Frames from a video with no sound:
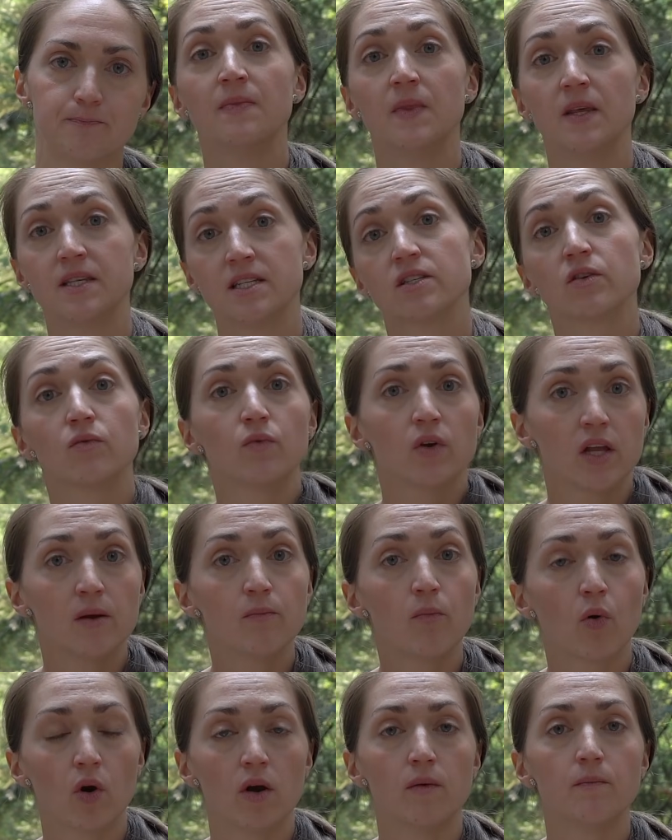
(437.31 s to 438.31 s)
This is a really
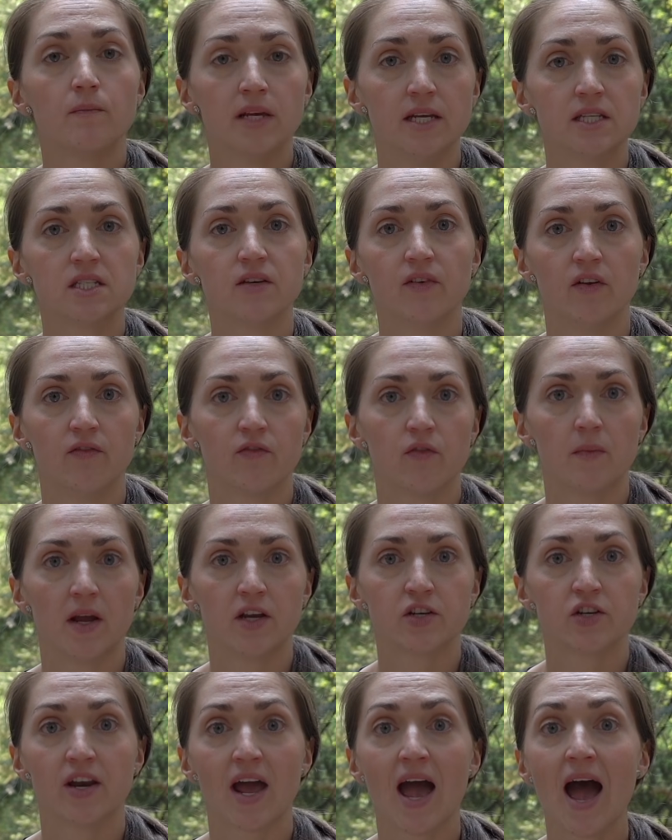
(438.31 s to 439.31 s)
important piece of
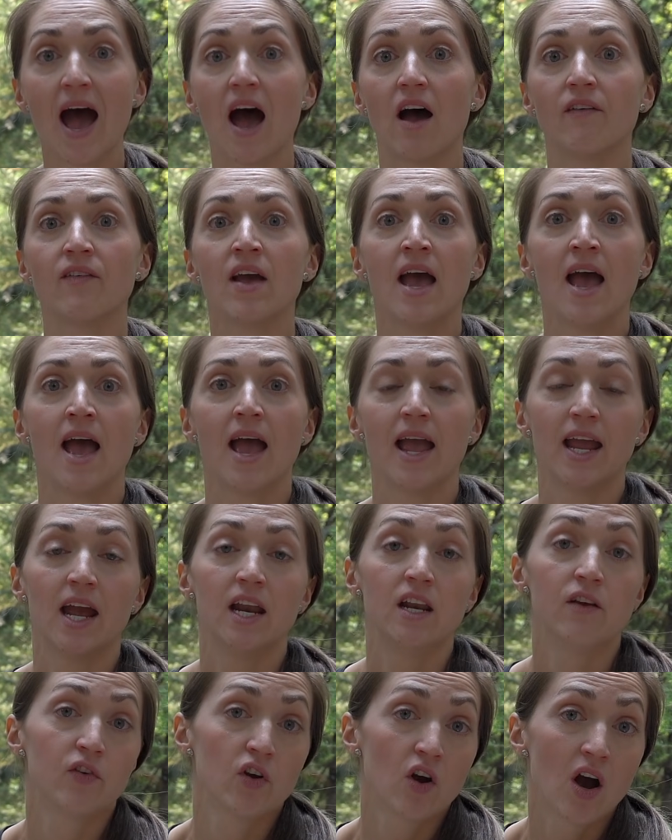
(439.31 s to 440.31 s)
information to have.
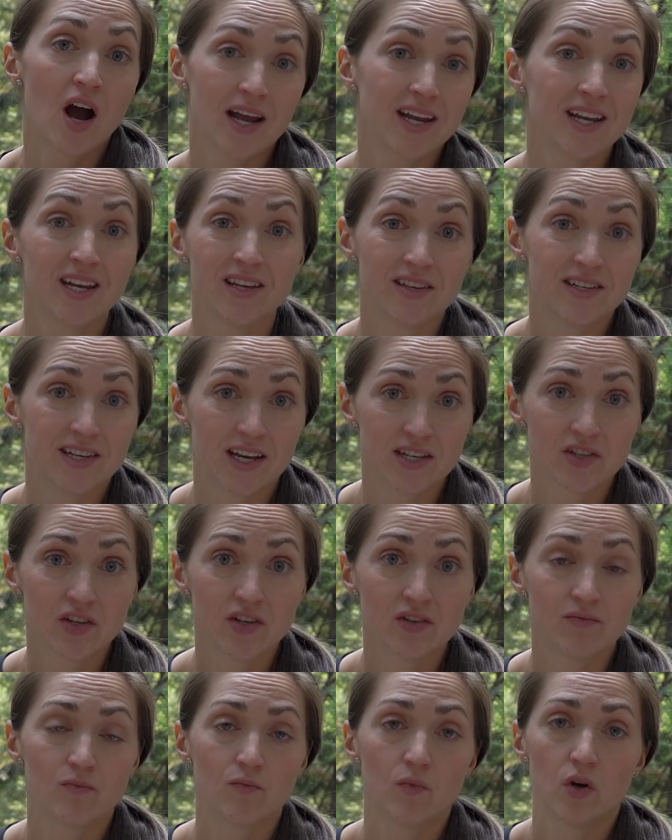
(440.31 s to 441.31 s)
And if you're hiking in the
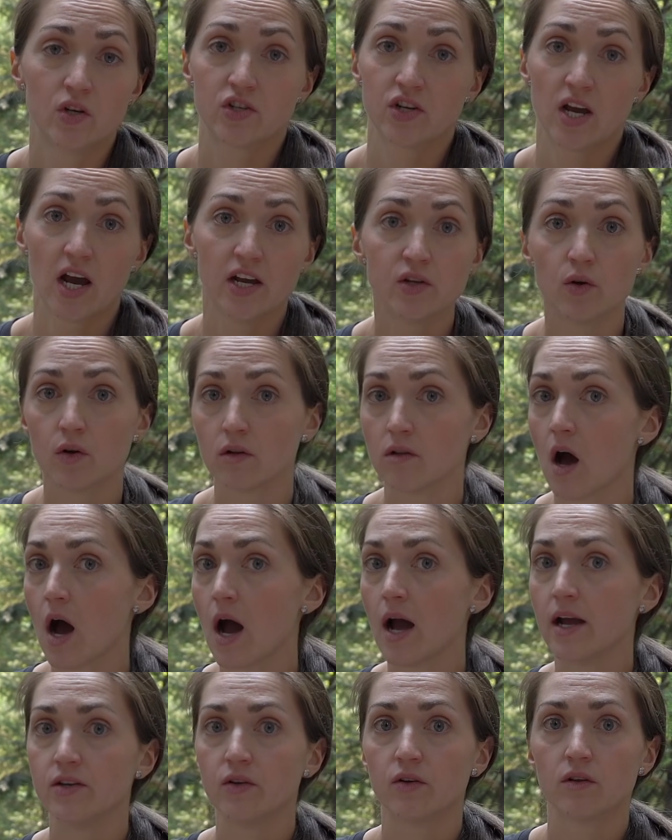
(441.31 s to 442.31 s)
desert, which I do a
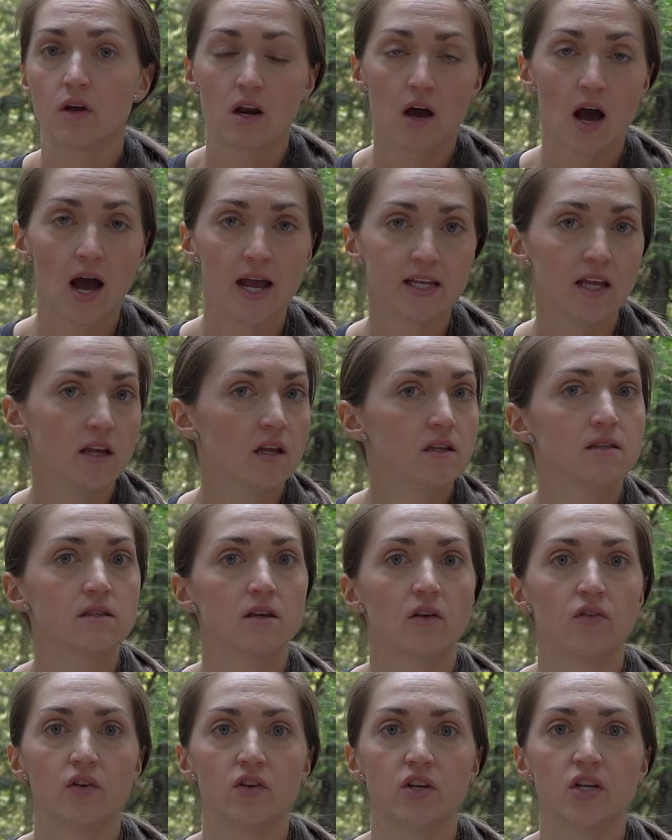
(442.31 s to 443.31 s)
lot of hiking in
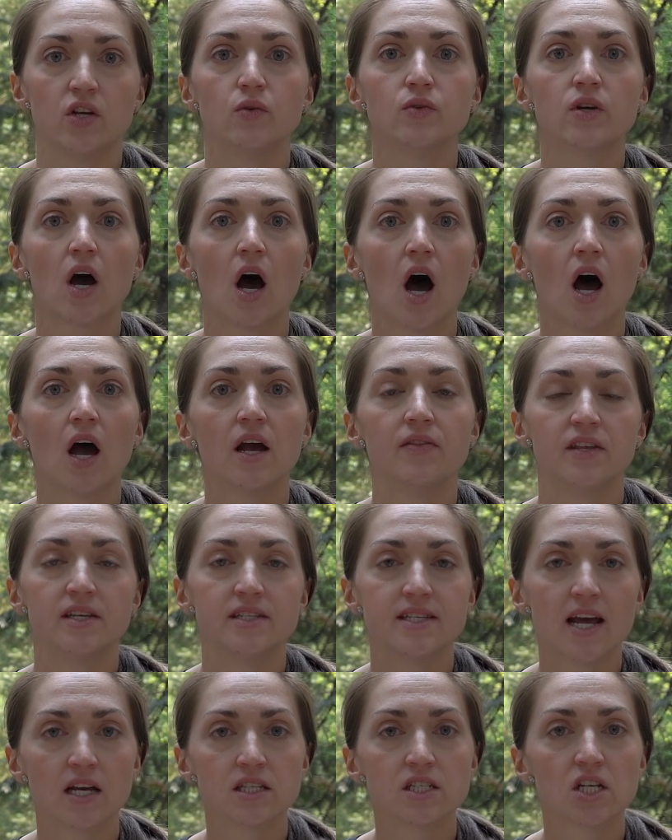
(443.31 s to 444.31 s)
southern Utah in the
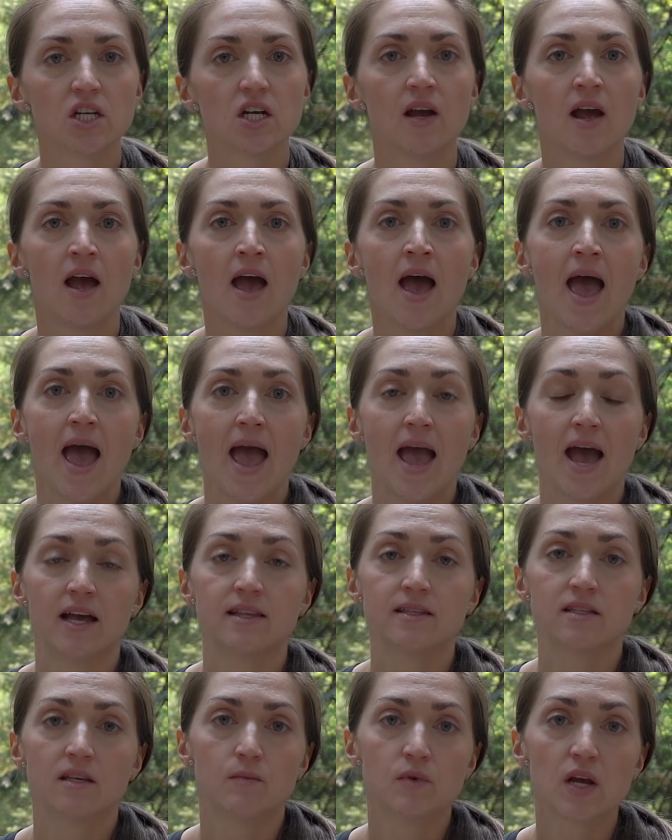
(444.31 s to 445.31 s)
desert,
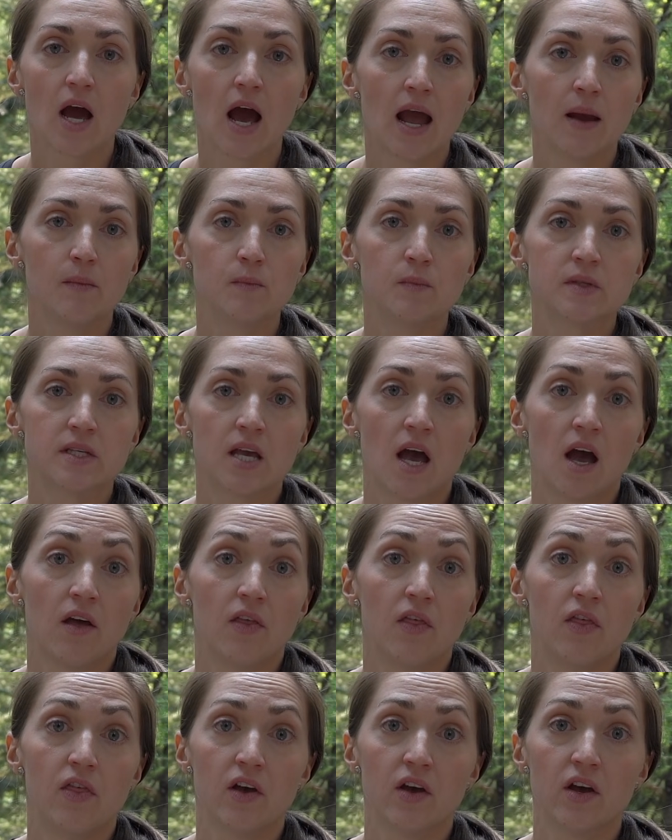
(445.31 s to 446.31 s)
and sometimes
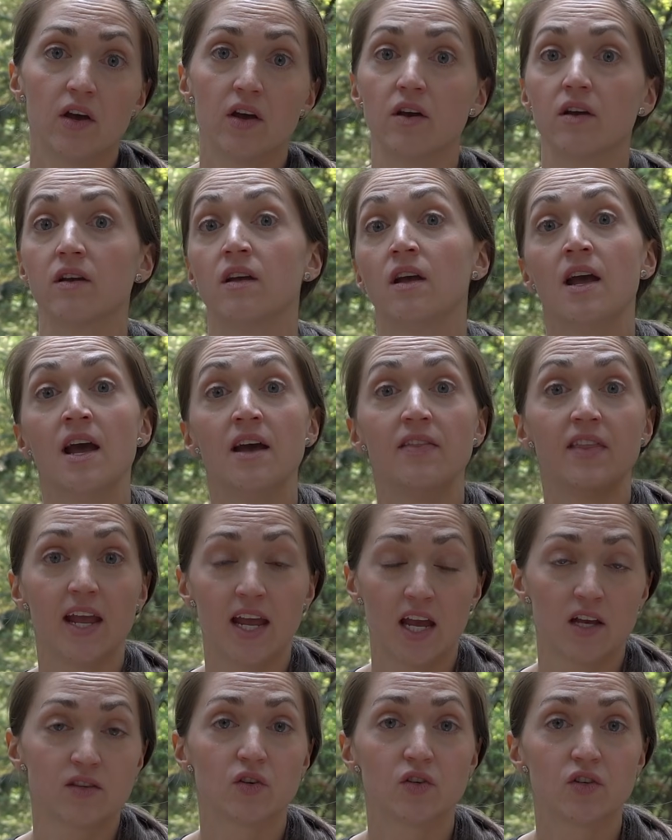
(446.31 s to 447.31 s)
the
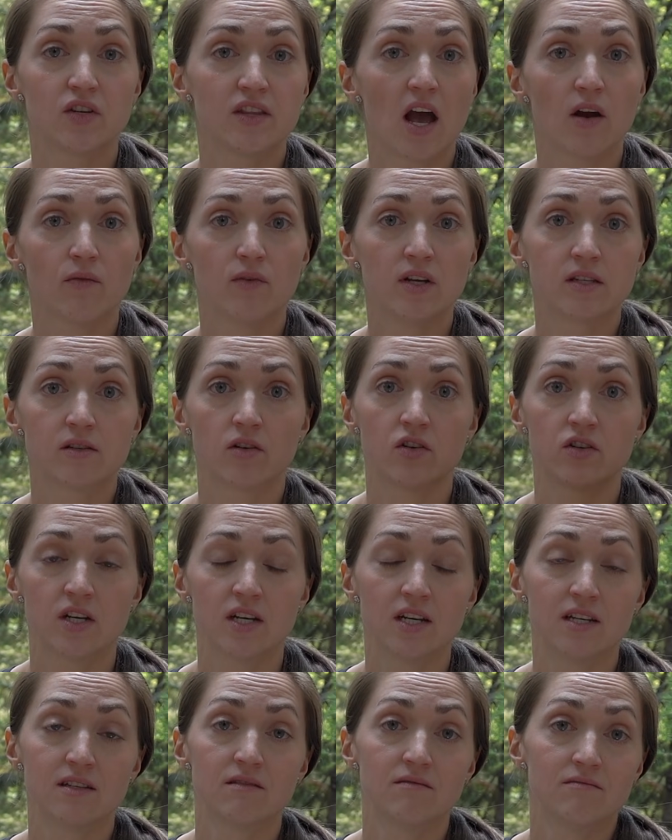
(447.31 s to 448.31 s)
answer to that research
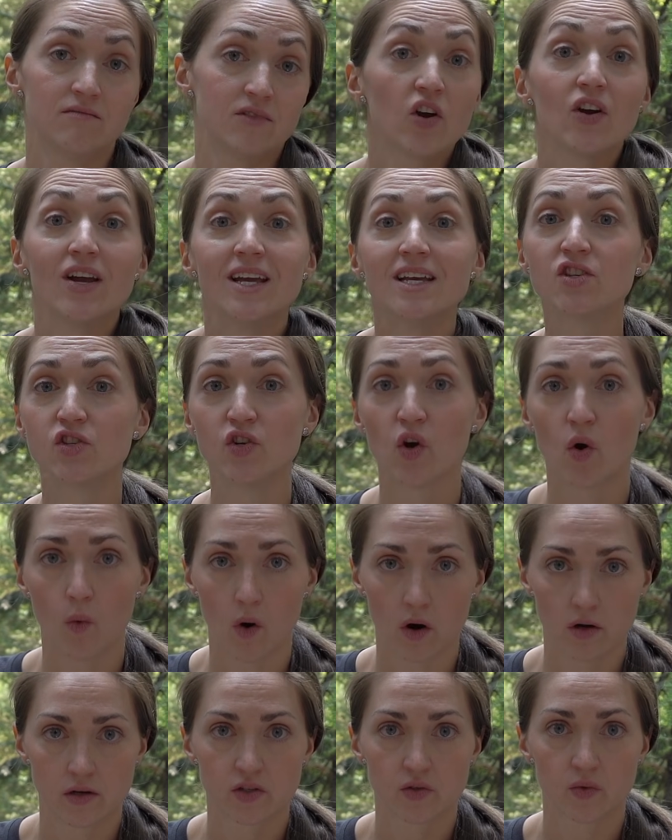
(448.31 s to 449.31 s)
is there is no
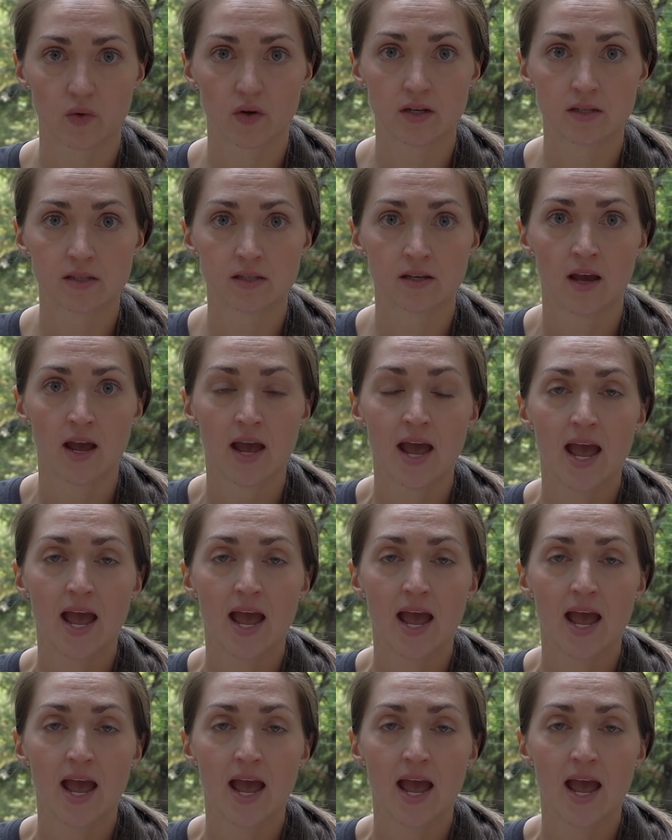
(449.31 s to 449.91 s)
water source.